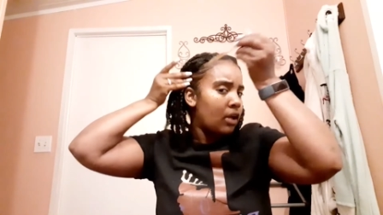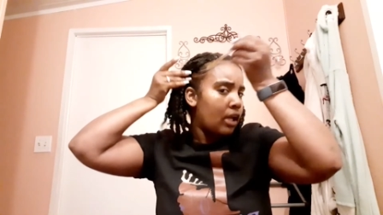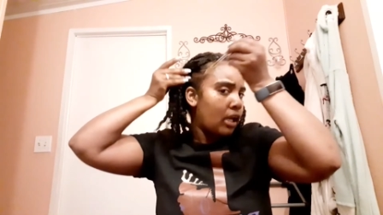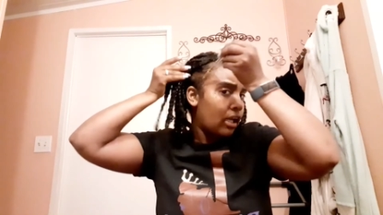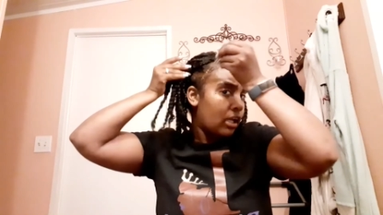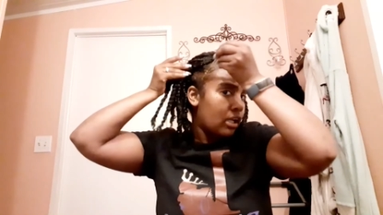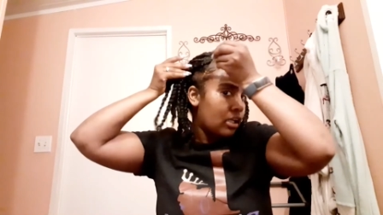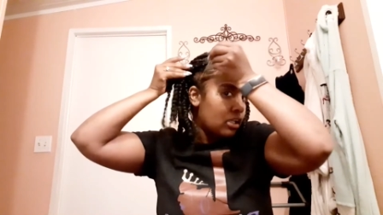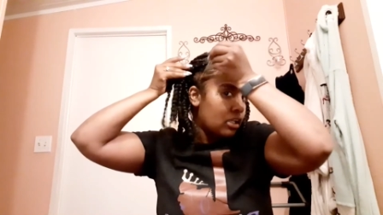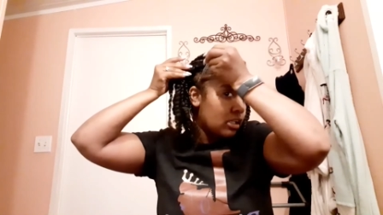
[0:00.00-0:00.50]

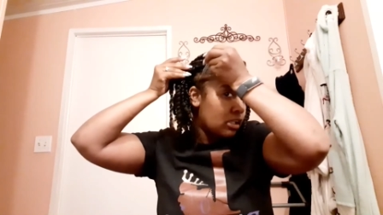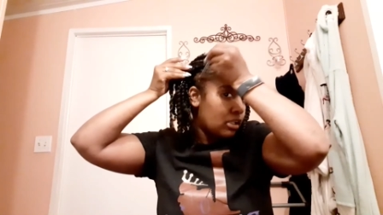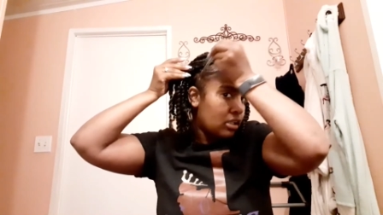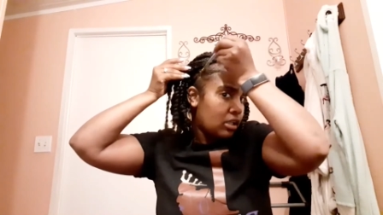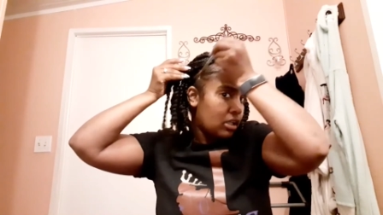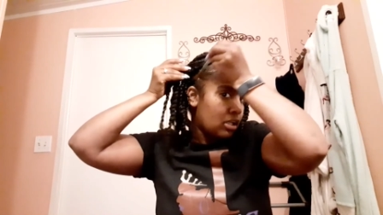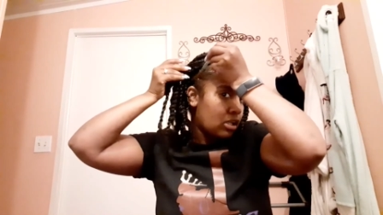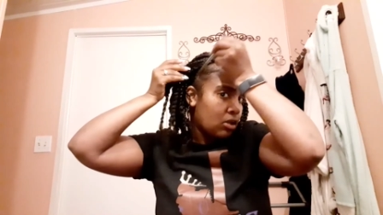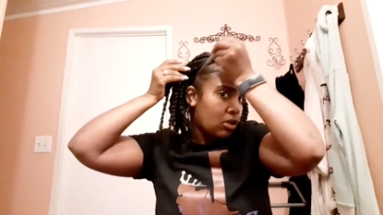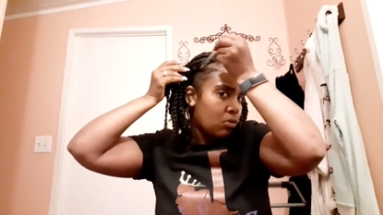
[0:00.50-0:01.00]
and
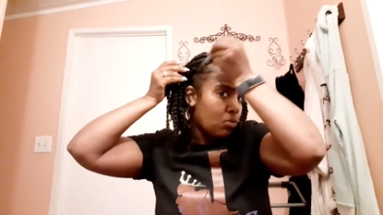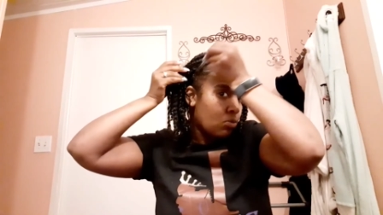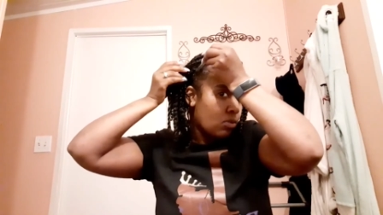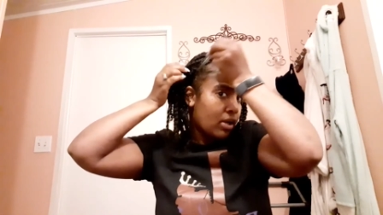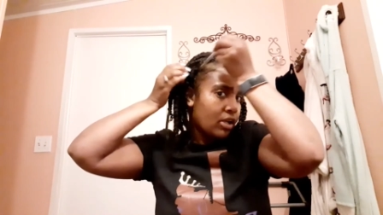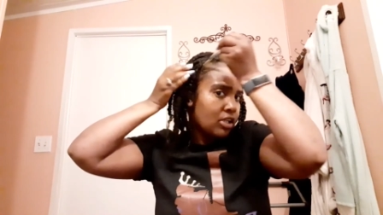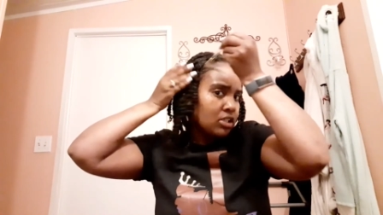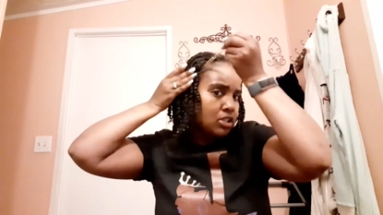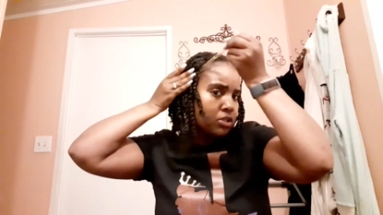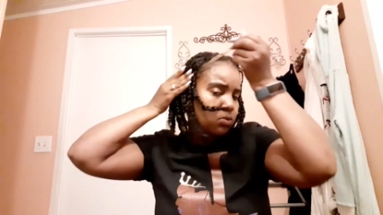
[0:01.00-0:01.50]
the
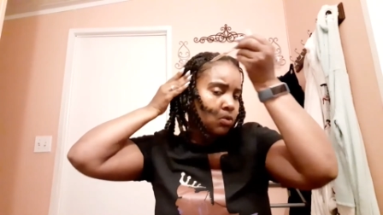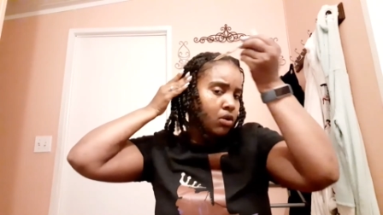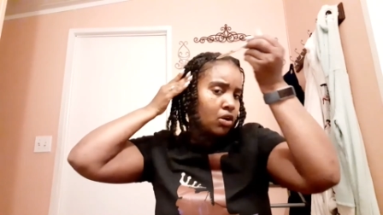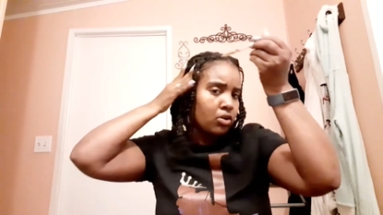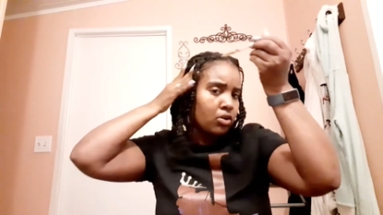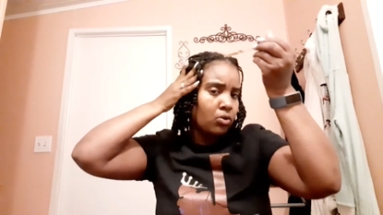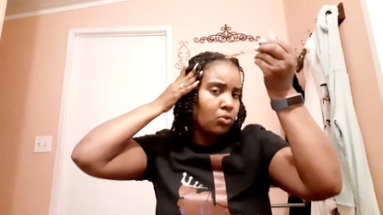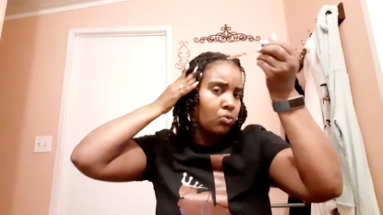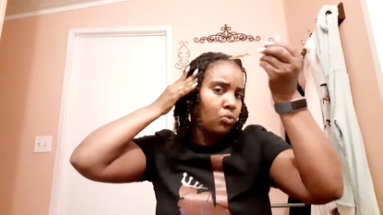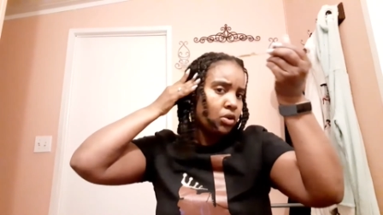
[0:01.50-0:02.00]
rice
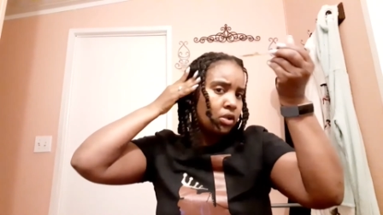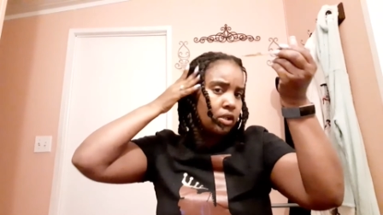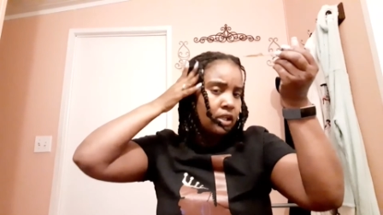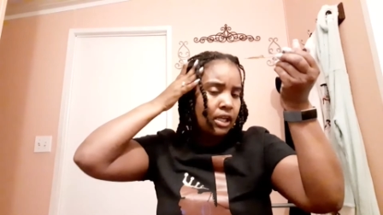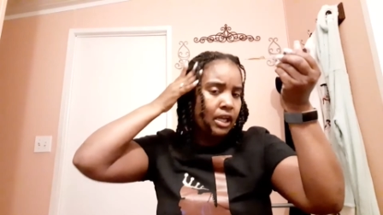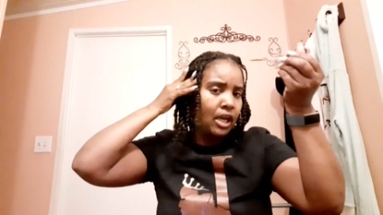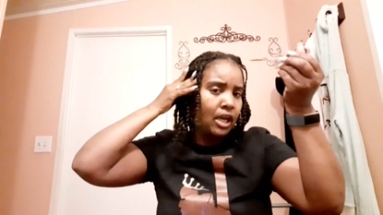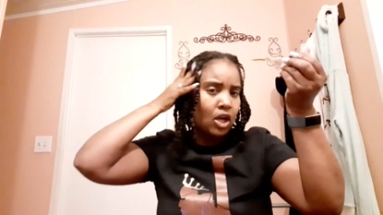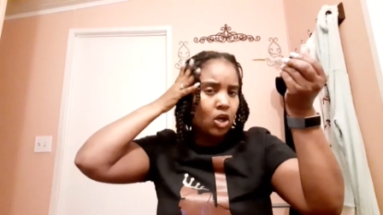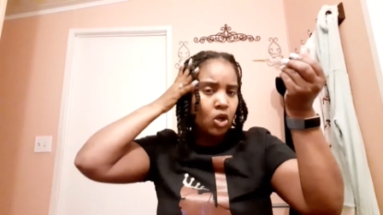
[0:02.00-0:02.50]
water
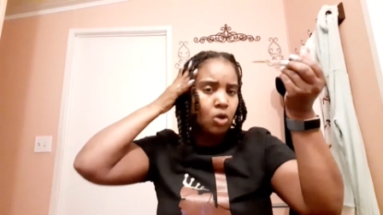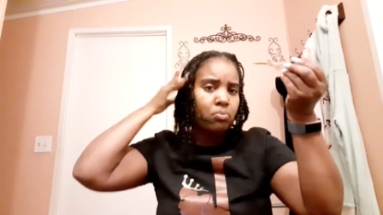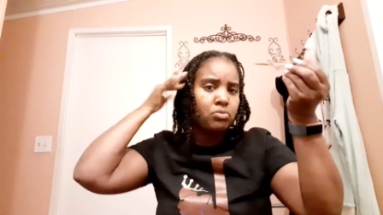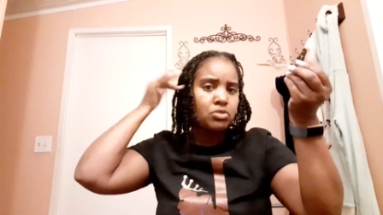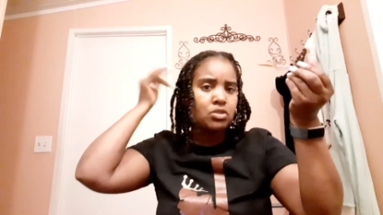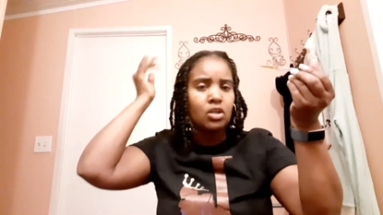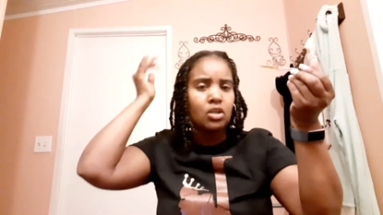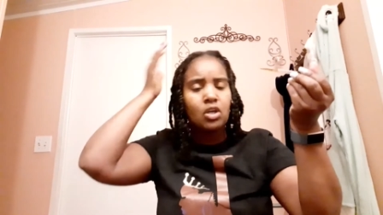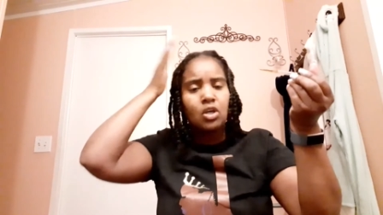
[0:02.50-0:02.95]
really helped